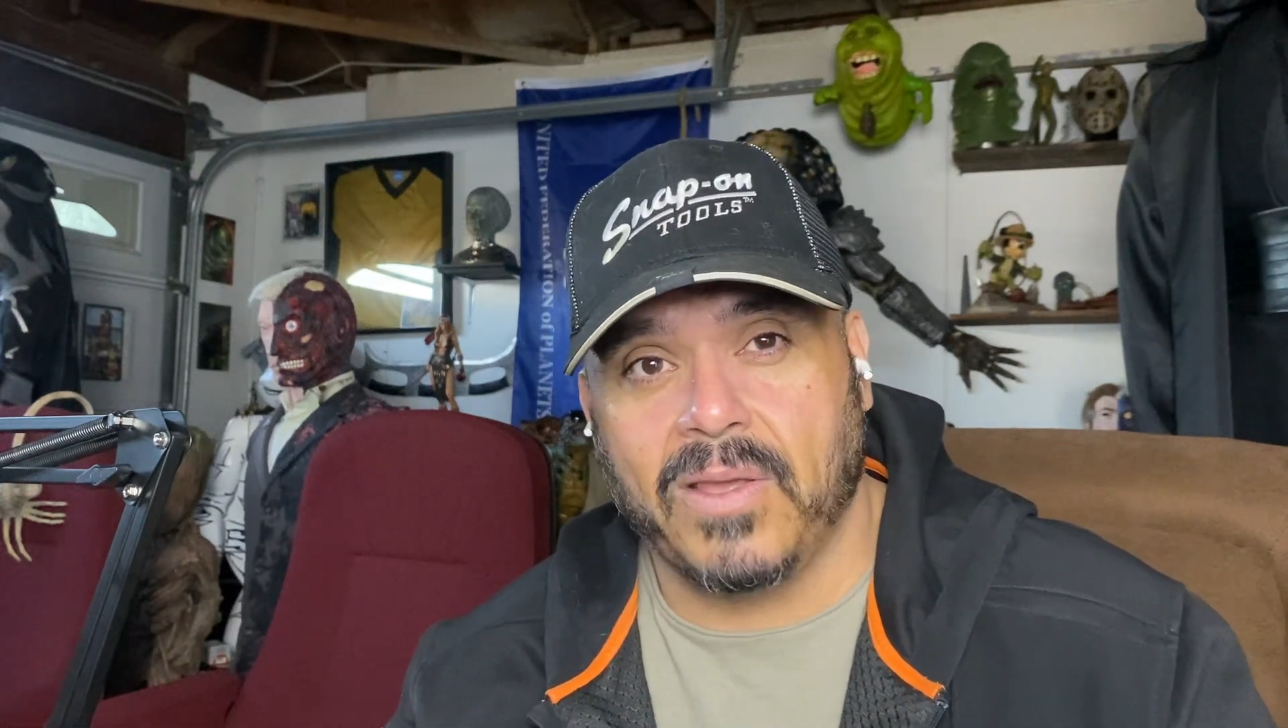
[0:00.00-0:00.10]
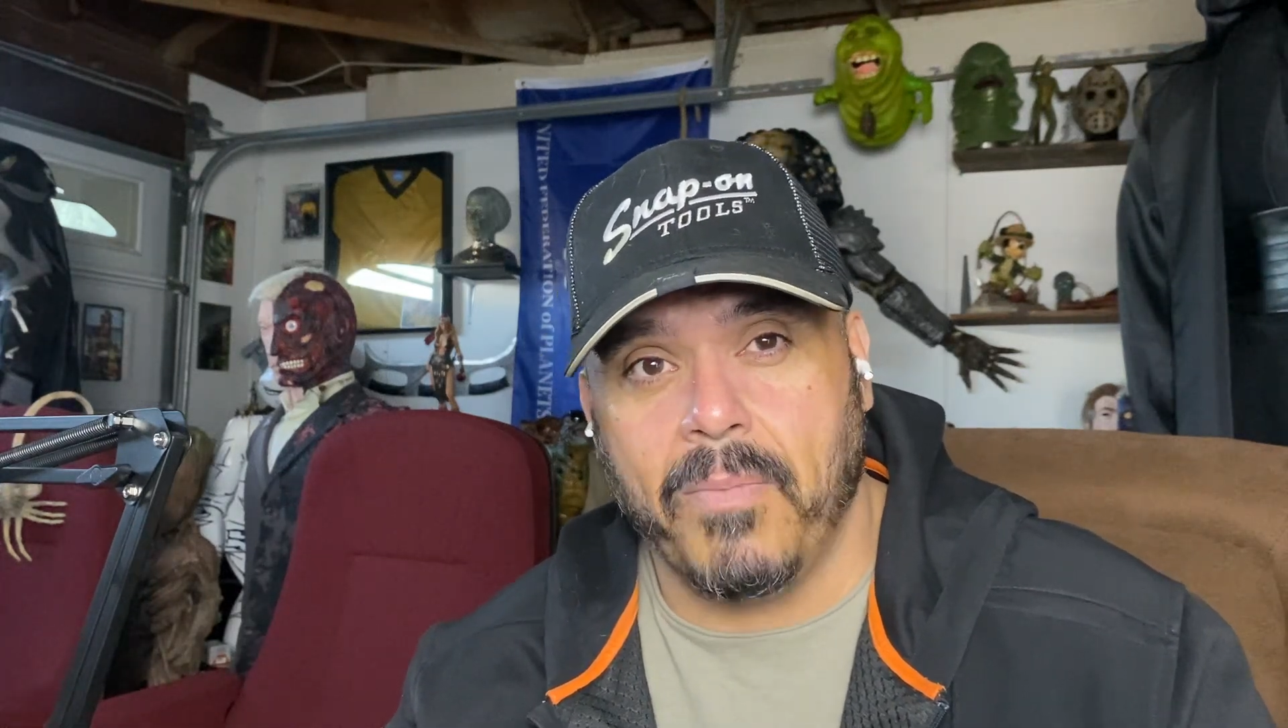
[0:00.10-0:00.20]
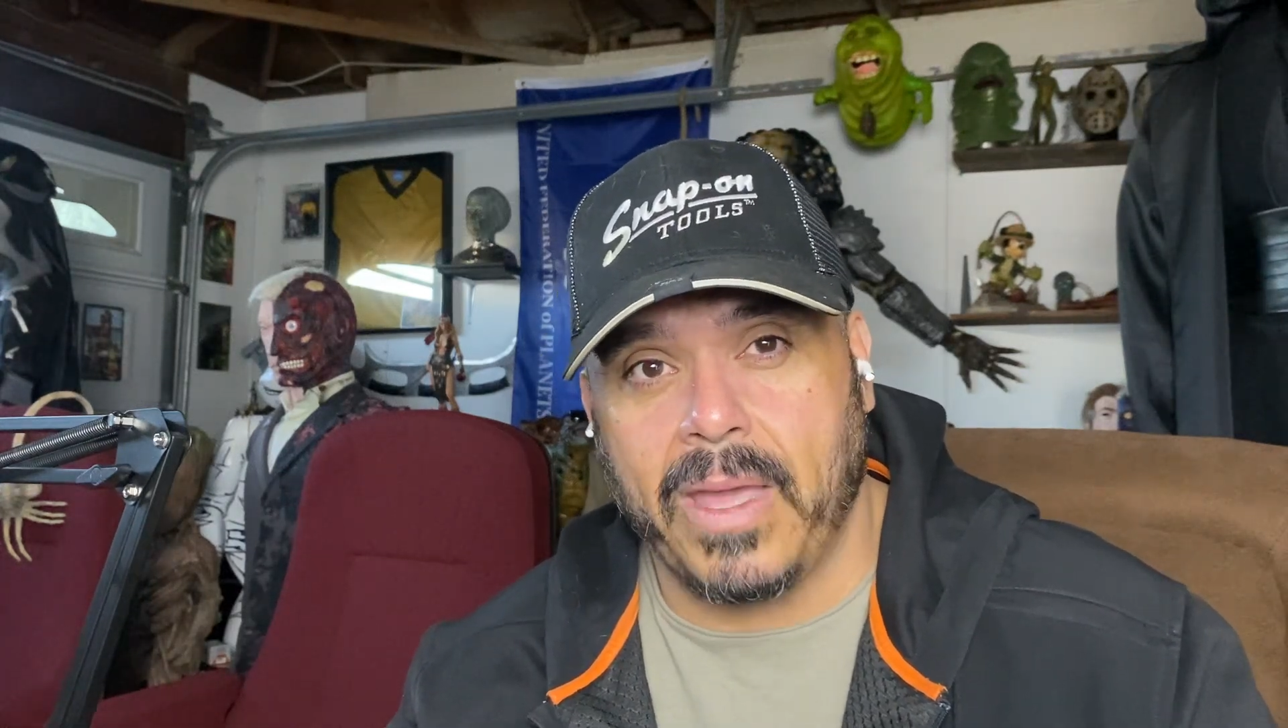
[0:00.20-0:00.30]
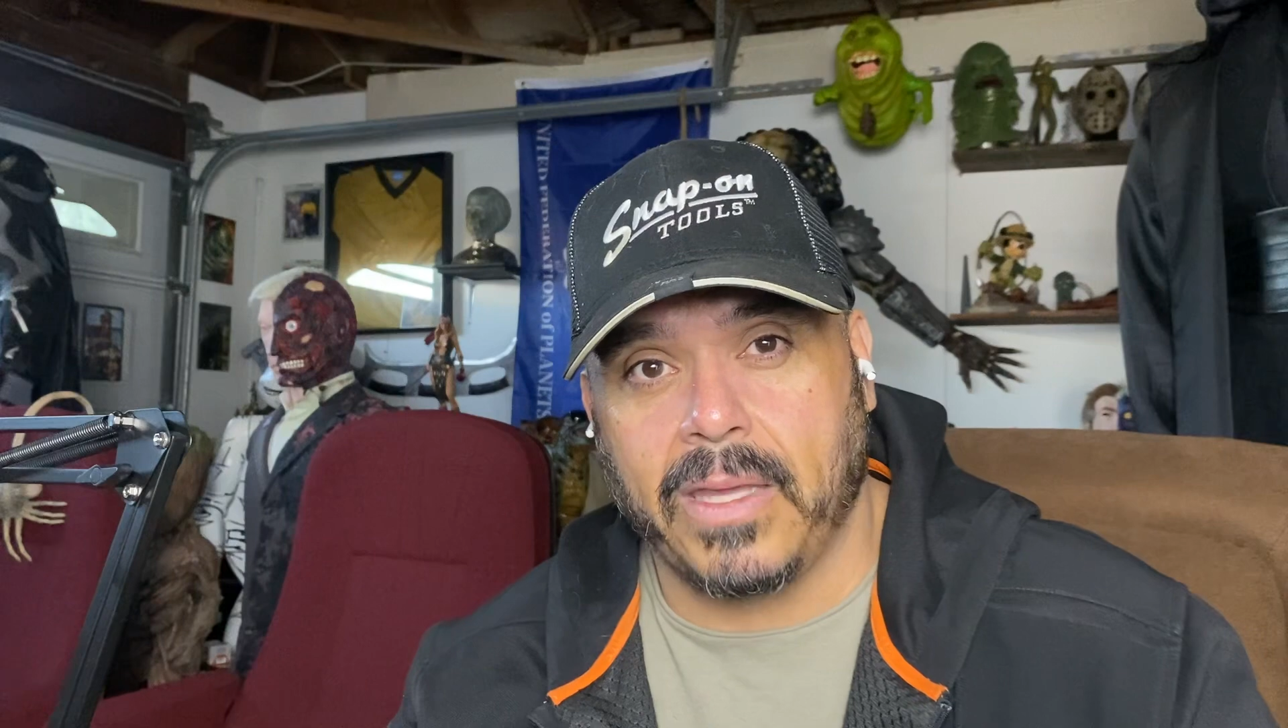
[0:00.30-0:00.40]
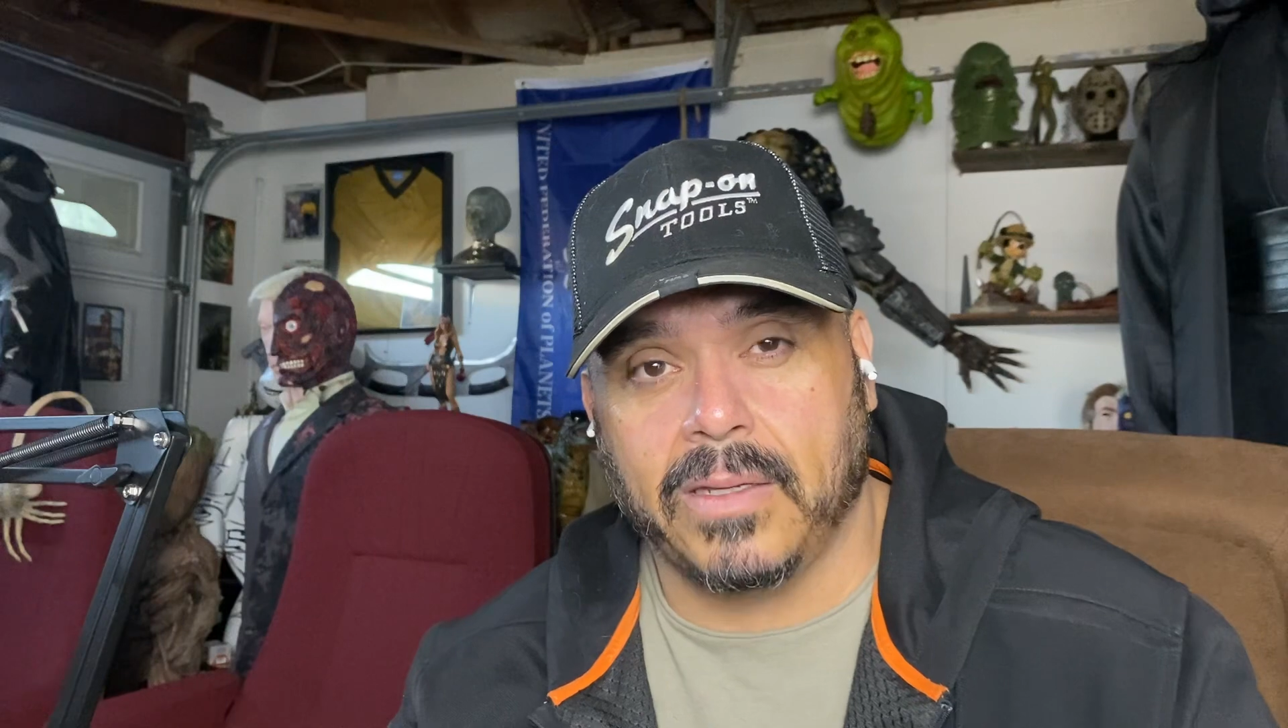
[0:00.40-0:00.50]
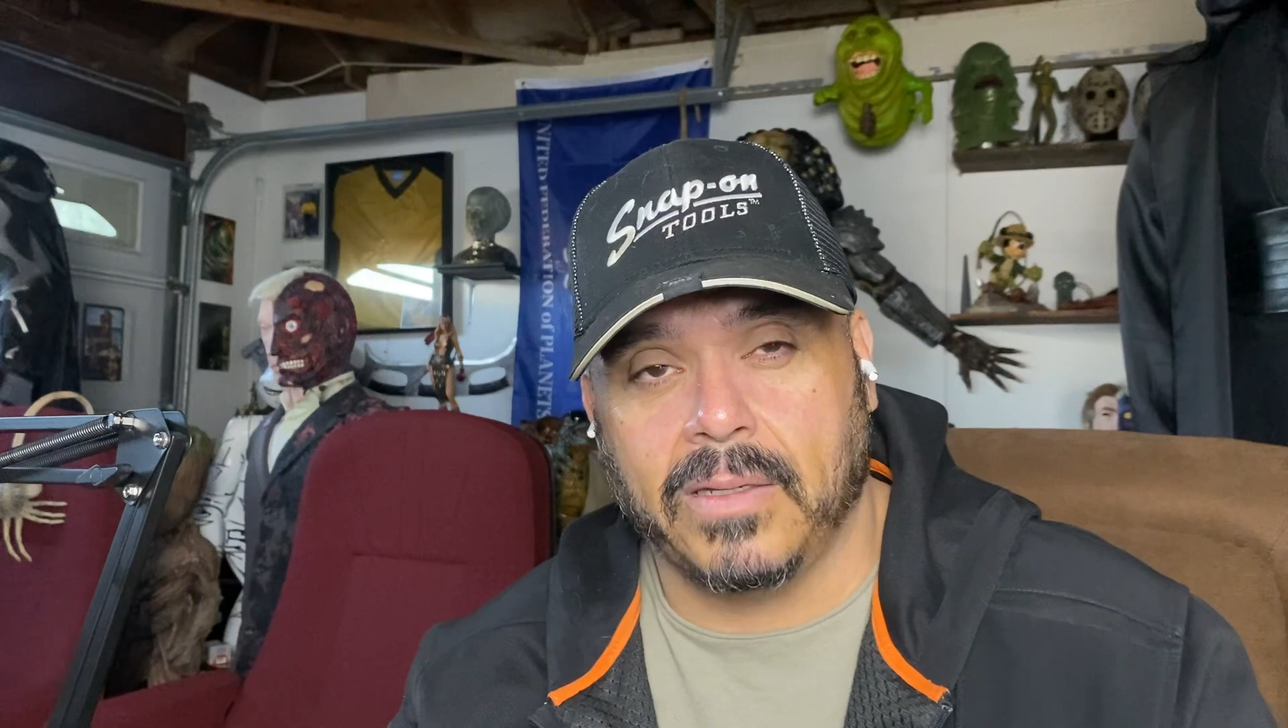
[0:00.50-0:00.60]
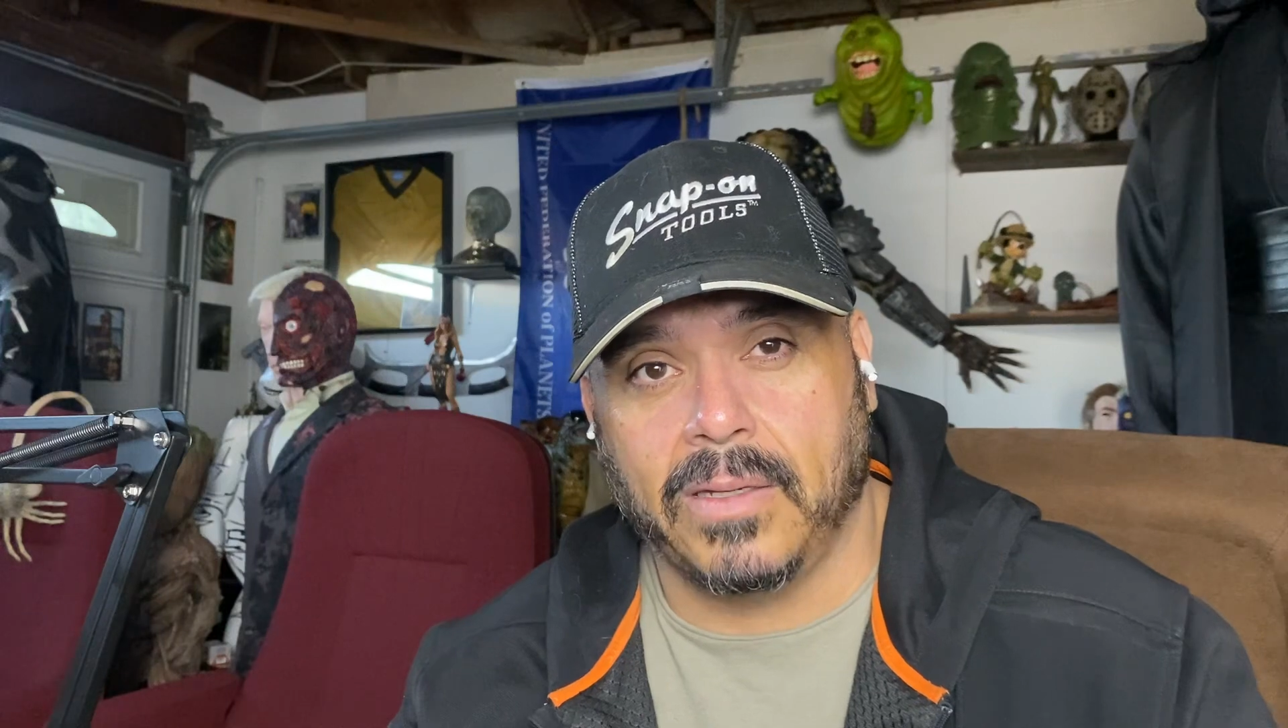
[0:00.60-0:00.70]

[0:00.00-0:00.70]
make